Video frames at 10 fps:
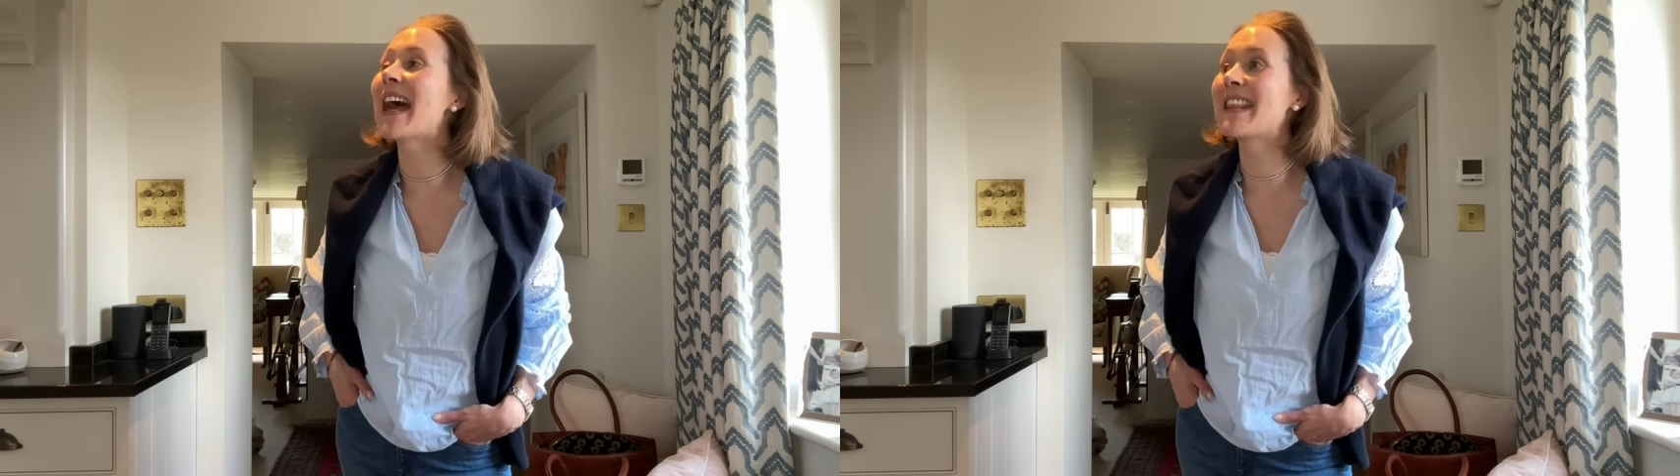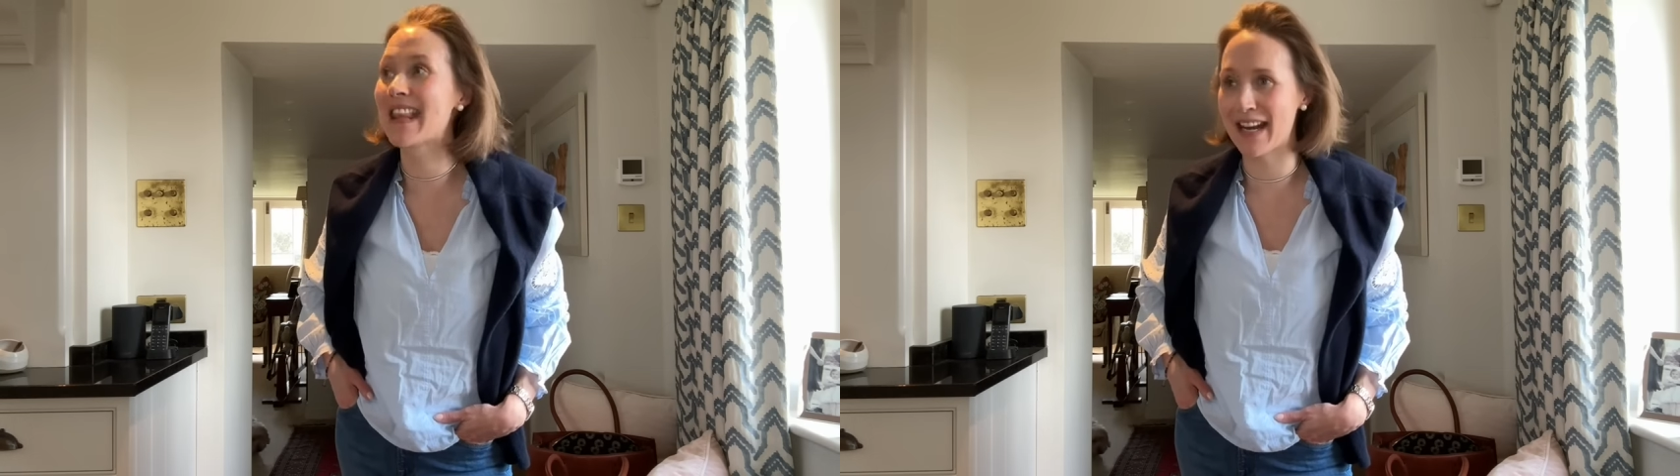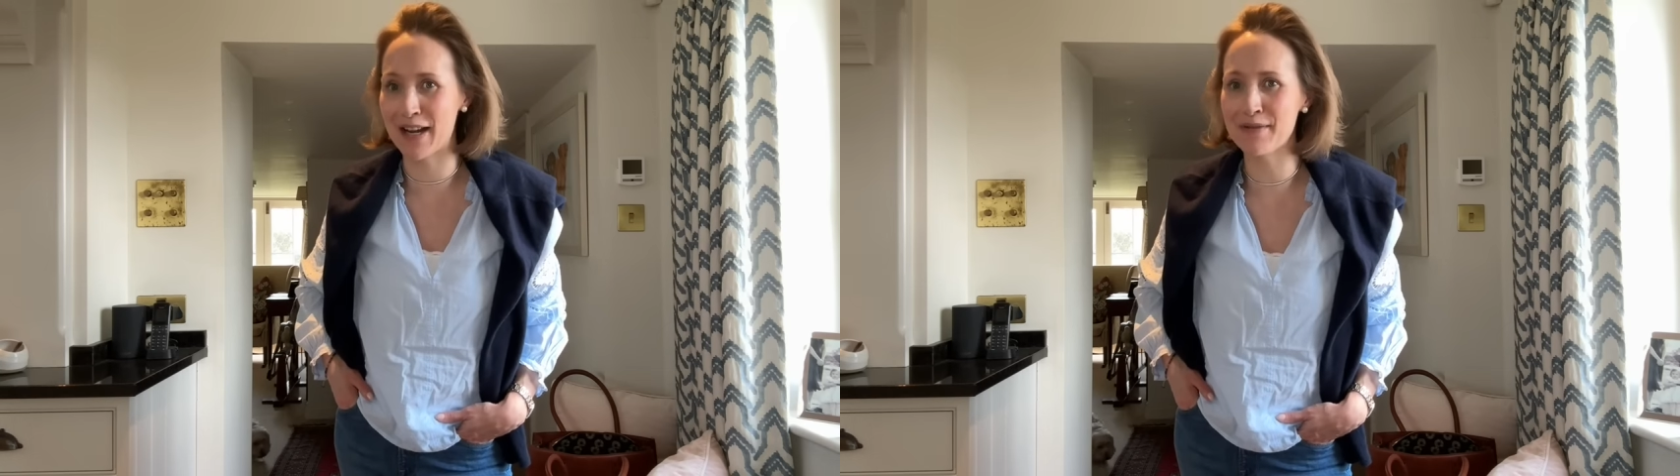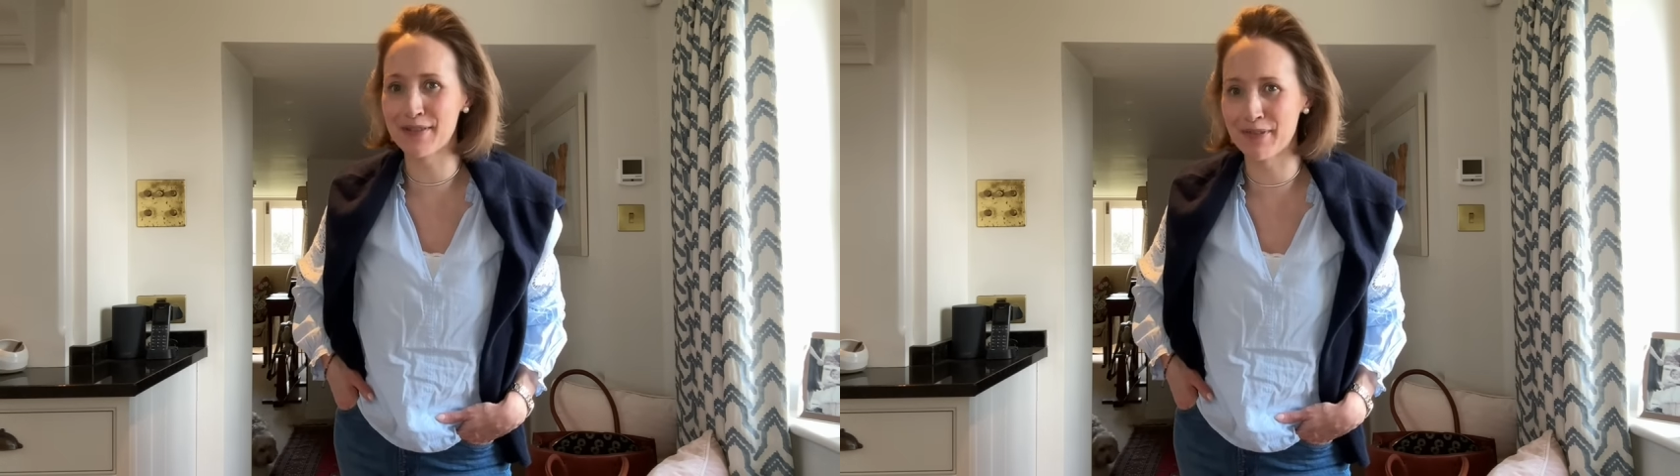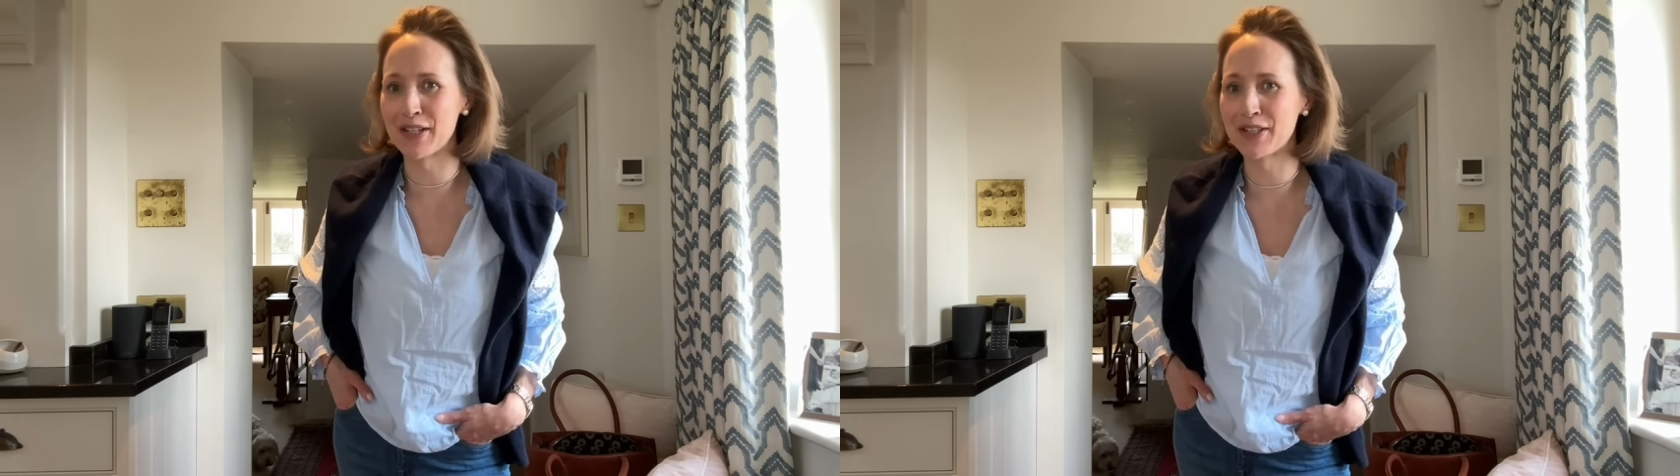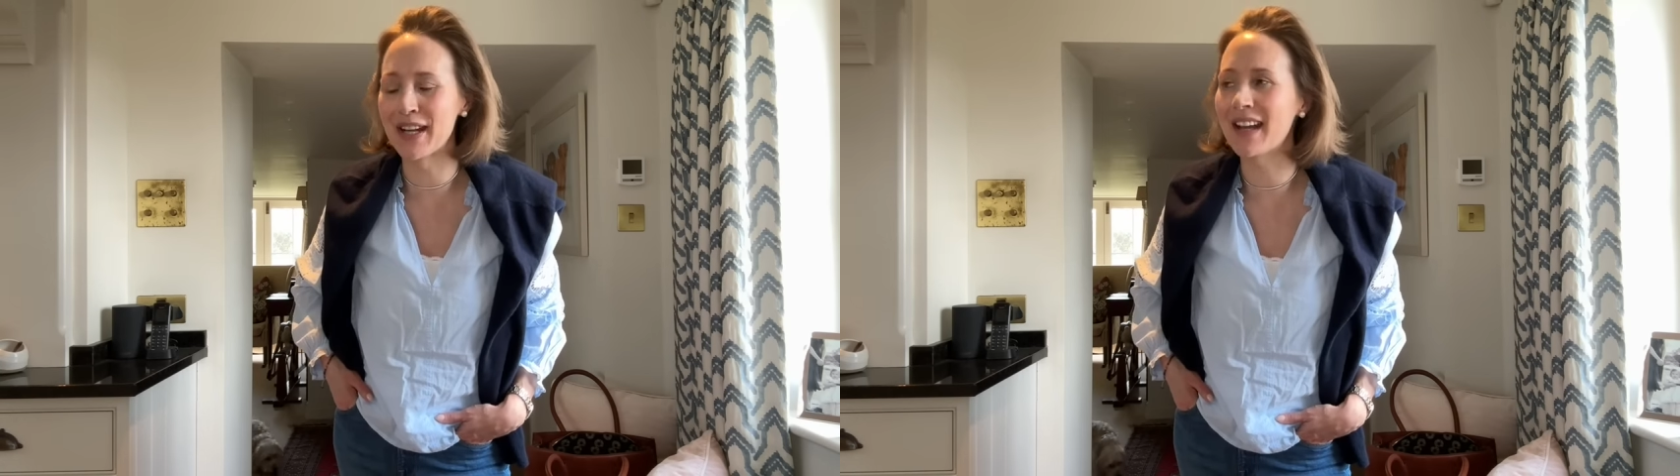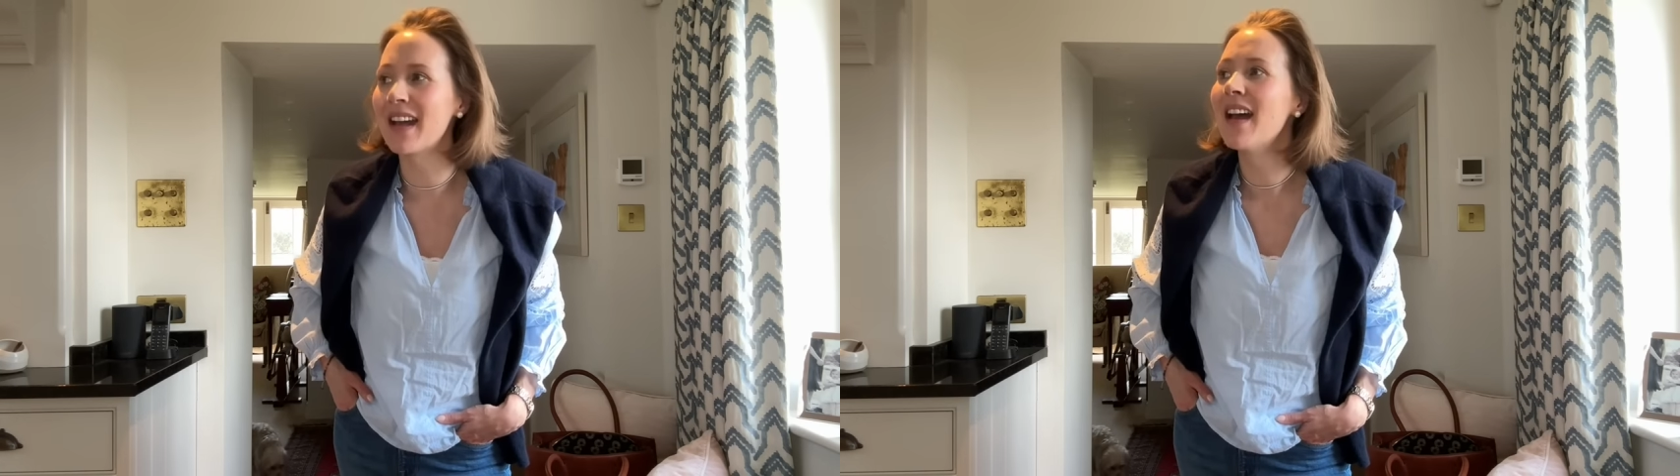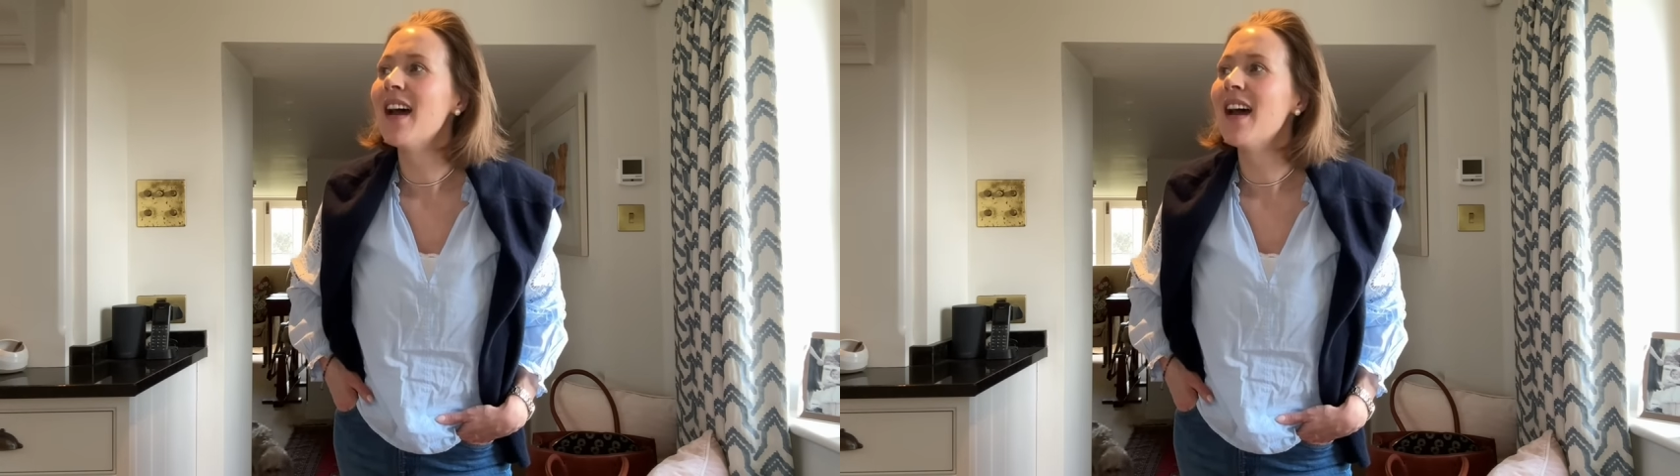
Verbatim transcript: and then I was rushing